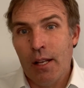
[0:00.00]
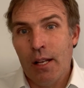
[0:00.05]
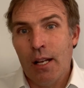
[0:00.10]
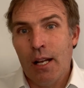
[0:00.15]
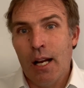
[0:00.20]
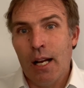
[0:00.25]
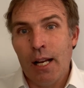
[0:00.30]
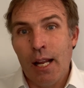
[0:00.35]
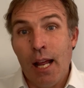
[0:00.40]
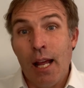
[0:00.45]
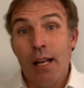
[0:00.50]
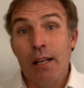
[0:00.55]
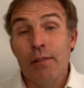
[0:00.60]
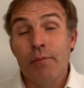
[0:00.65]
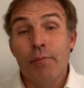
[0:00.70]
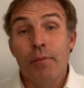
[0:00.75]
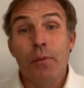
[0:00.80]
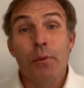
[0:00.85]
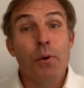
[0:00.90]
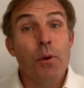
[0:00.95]
Again,
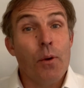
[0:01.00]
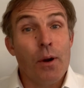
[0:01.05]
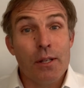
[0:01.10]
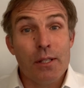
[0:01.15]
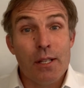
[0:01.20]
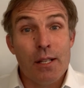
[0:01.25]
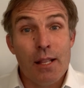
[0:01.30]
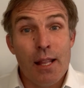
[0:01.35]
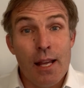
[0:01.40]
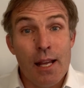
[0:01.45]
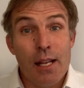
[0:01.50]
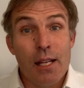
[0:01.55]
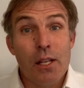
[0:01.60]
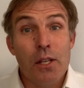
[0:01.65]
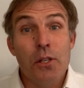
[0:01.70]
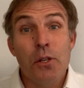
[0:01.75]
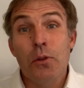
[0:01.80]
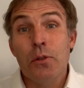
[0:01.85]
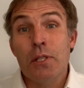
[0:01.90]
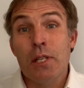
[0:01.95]
we want to thank
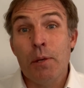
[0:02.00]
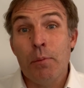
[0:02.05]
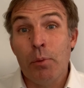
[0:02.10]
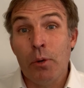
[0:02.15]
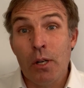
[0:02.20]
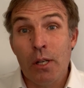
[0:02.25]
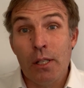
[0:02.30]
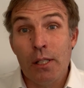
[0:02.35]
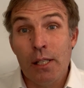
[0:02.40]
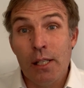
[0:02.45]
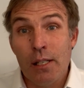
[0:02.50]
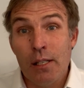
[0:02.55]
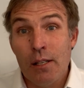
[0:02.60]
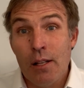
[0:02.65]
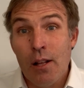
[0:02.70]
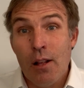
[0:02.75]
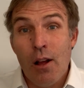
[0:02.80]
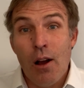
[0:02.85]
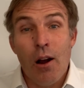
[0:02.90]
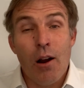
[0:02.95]
UC Berkeley,
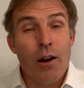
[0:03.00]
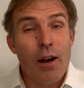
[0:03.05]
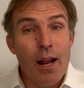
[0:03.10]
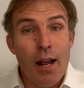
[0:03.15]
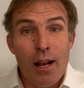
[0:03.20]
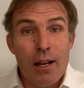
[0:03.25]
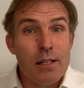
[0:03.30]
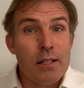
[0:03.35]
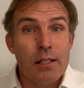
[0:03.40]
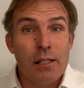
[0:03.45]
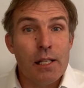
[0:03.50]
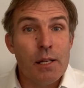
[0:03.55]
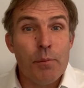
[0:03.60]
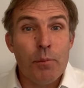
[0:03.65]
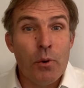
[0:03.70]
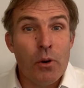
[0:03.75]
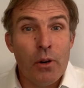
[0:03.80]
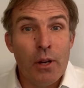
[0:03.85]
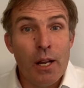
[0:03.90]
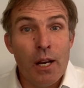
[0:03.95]
our excellent
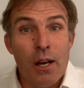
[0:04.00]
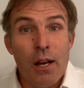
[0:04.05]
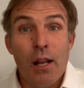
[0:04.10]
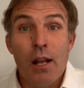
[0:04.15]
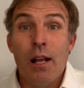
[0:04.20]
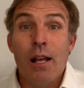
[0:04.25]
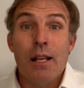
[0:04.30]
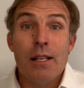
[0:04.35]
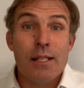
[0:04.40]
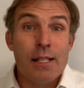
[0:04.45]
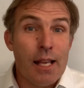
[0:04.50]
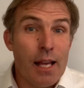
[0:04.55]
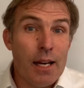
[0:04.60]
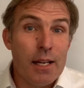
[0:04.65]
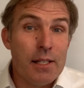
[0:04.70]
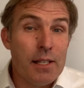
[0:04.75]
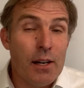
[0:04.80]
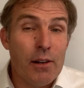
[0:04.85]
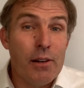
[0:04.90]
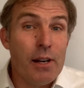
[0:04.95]
Marin
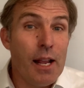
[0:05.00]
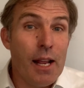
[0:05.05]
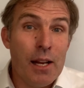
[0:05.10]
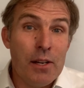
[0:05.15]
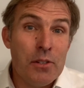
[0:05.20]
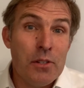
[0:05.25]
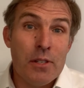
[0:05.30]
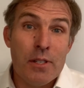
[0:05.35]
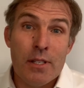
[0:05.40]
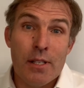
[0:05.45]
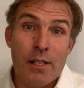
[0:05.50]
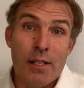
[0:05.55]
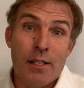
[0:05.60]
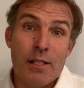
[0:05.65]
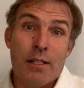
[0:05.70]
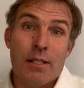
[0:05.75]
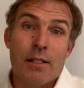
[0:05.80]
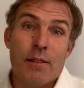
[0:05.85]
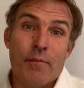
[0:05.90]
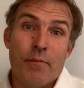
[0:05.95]
sanitary
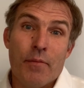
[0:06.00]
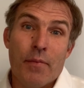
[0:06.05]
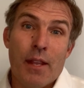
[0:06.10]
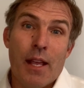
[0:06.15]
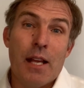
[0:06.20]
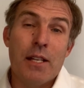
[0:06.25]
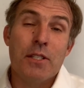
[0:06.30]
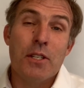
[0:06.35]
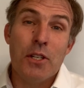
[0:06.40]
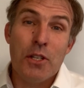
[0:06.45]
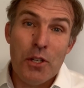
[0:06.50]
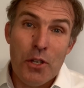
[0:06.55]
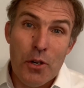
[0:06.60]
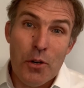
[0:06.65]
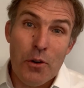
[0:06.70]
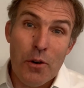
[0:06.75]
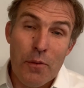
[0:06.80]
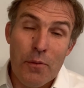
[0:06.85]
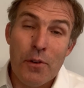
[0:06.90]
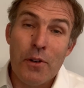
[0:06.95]
agencies, and to
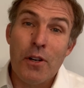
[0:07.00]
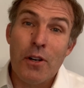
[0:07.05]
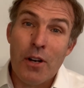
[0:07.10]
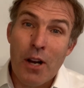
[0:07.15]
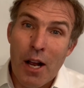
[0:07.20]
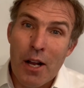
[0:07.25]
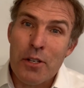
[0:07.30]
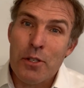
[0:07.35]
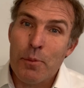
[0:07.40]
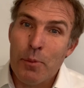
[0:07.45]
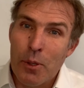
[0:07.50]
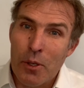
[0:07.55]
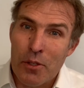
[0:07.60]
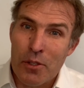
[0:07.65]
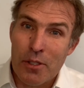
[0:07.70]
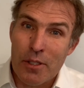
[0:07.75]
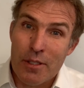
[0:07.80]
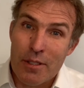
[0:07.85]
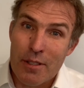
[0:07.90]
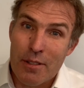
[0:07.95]
you for your
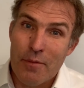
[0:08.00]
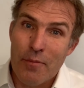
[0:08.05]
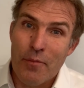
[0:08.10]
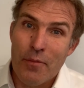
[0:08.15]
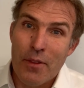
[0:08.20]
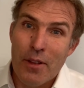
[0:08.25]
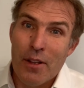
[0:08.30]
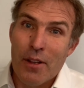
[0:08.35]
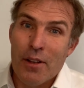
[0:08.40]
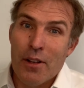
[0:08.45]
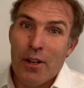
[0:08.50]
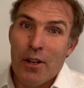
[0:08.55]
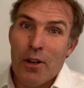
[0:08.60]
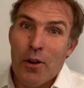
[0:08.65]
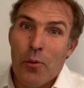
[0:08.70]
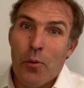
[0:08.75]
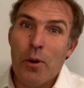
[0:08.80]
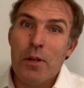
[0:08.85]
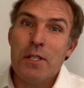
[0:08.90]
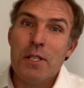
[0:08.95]
contributions.
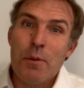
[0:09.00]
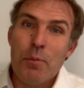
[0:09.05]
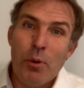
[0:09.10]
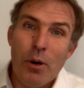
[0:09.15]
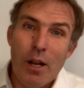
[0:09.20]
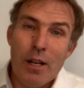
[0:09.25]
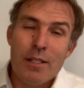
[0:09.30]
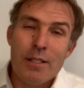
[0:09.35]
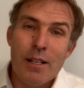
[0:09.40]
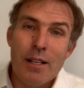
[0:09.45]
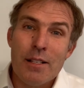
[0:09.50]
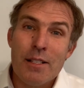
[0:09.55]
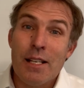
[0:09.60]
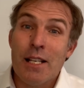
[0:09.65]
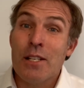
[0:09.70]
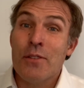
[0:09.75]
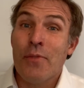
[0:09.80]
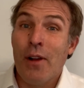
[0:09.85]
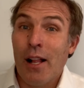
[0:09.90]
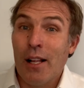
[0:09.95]
Once the process
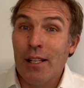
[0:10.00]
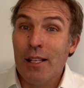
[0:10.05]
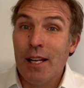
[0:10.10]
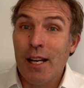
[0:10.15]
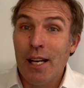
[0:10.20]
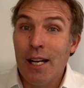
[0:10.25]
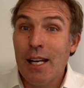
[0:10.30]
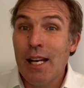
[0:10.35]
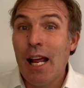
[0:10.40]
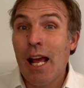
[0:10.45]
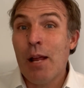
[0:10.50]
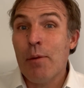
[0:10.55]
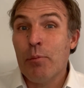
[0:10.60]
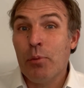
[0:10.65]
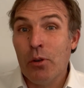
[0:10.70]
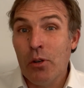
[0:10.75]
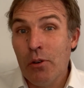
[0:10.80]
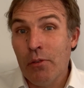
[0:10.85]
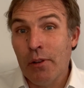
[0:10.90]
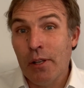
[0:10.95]
is validated and
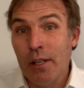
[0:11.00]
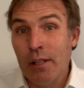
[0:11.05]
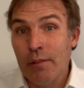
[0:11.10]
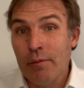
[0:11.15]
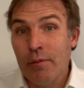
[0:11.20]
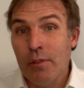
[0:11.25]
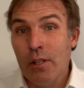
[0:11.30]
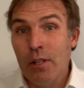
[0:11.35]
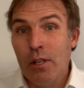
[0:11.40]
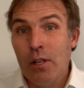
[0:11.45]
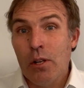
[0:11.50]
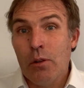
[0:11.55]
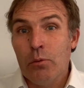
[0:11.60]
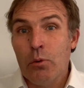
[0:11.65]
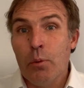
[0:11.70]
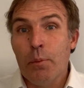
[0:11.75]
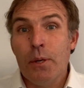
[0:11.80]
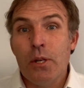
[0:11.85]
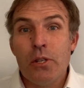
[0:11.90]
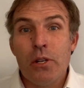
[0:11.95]
proven,
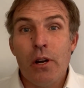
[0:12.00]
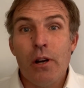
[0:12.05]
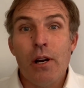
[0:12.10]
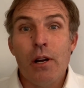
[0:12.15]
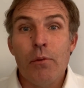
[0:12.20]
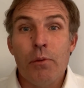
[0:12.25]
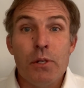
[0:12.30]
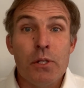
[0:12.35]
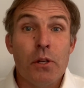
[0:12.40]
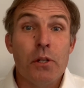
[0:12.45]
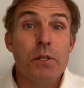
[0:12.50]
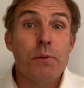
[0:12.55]
we'll be sharing results